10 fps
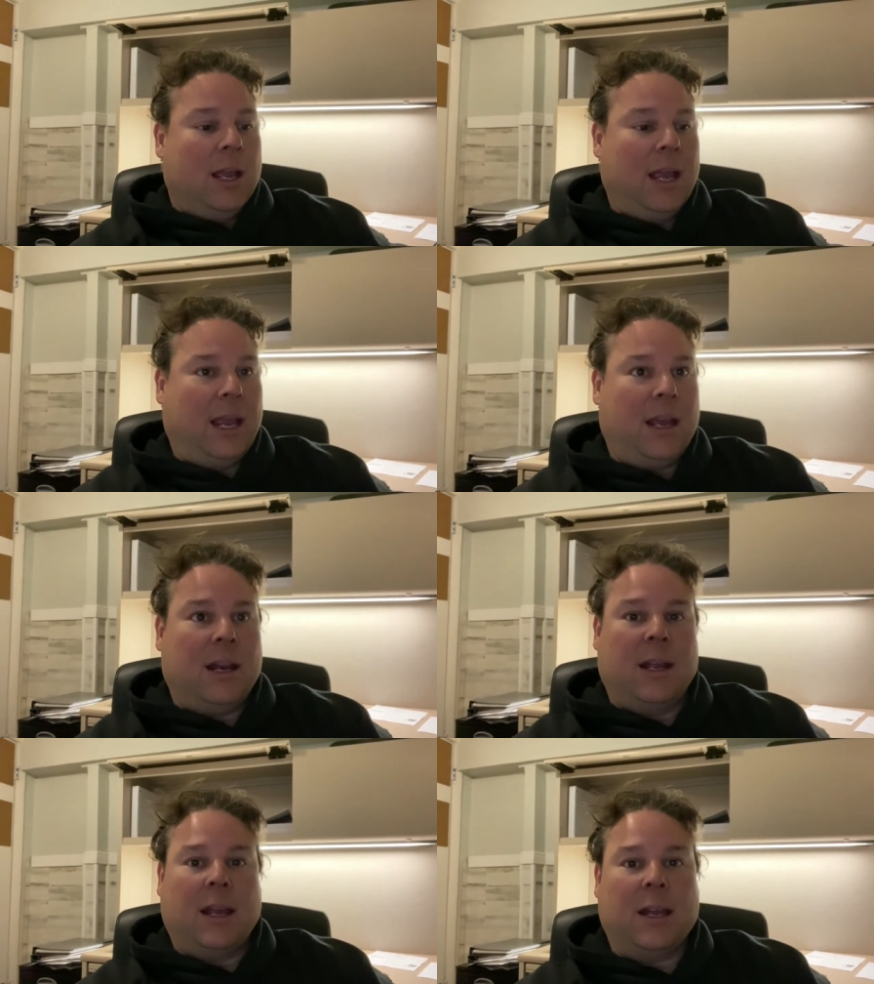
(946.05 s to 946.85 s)
And
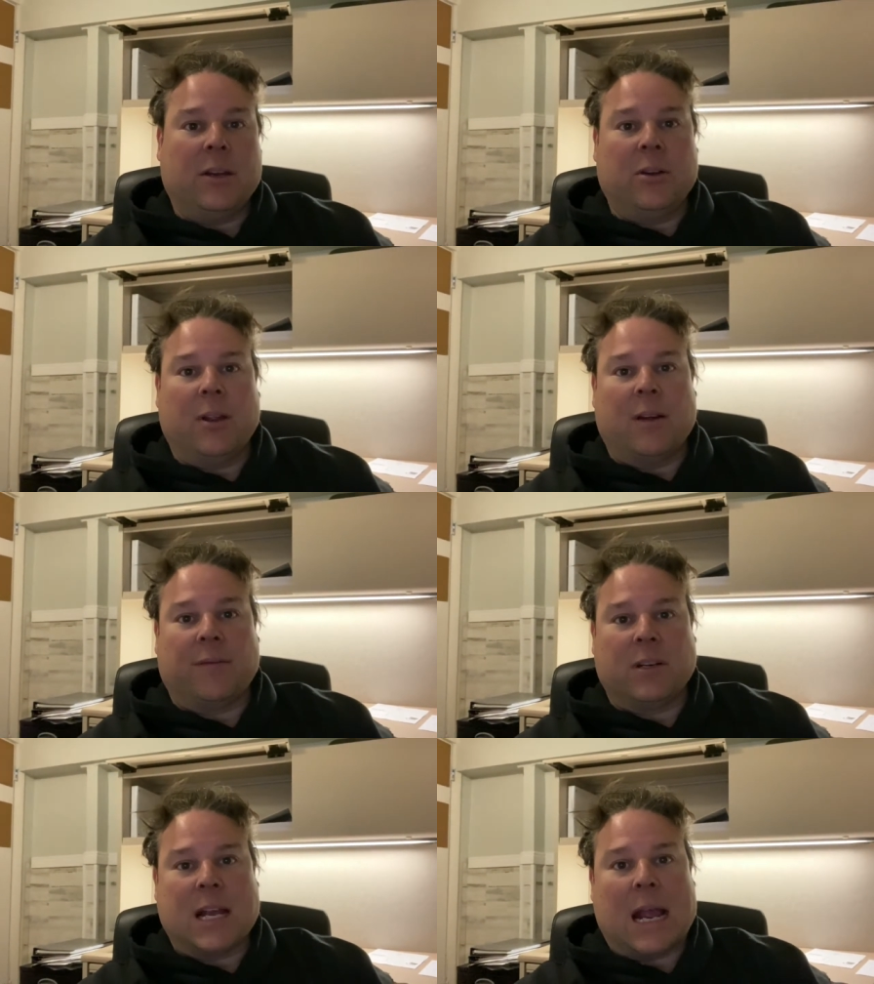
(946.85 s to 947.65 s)
had to do that
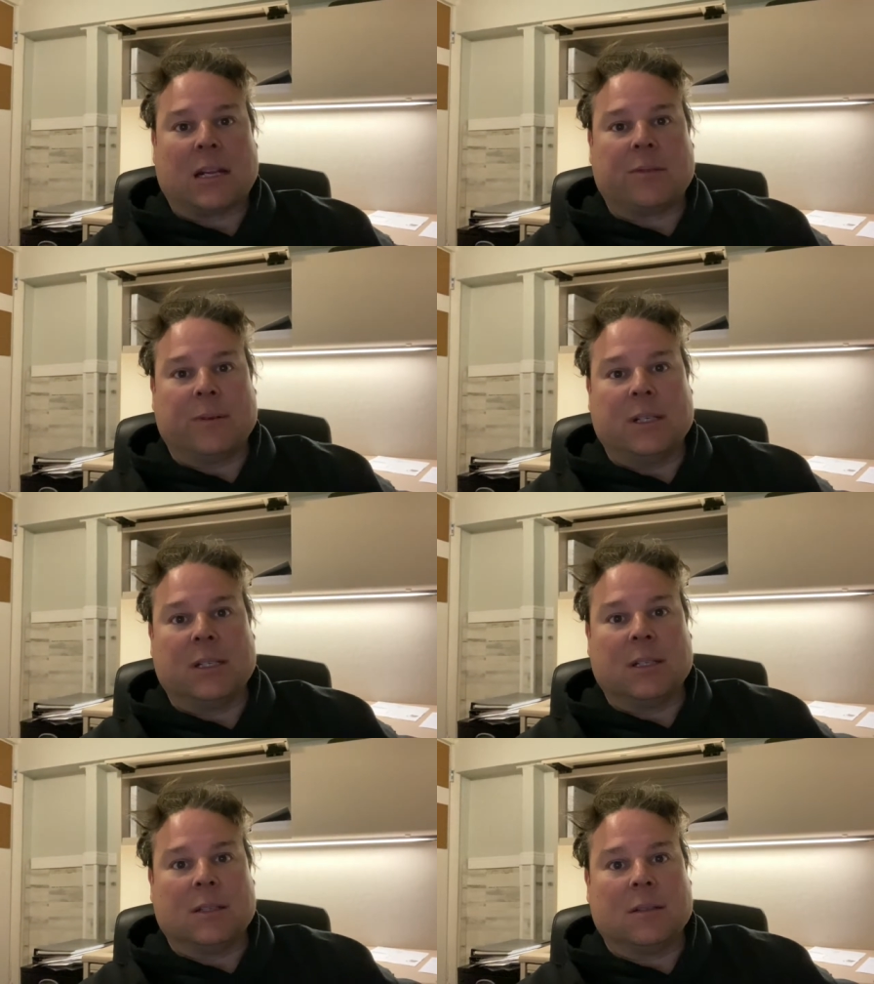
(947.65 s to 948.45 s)
for tax
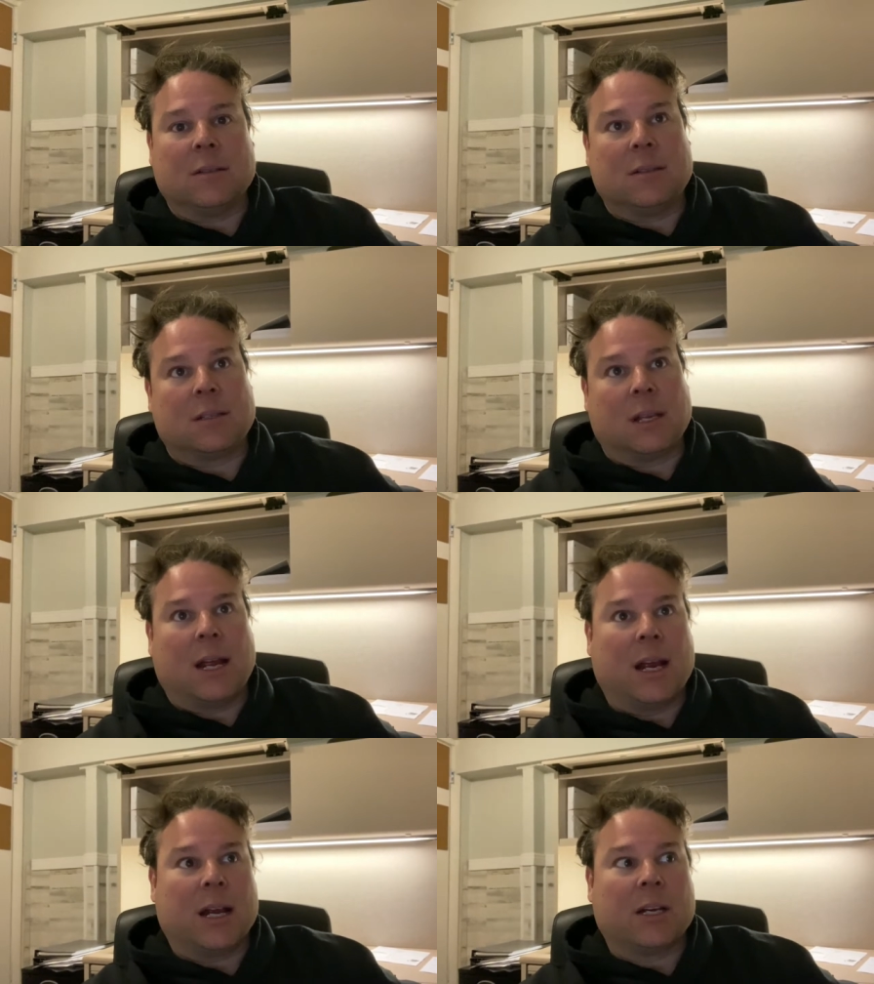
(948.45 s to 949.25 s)
reasons
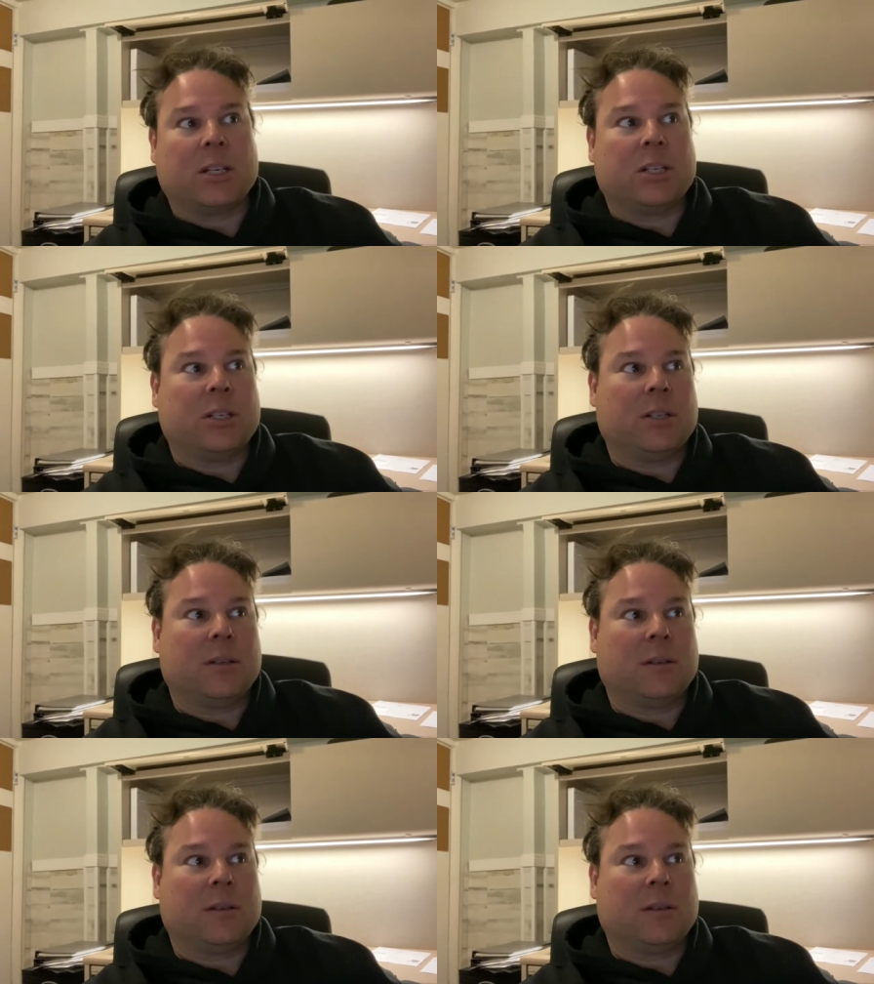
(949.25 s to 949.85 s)
slash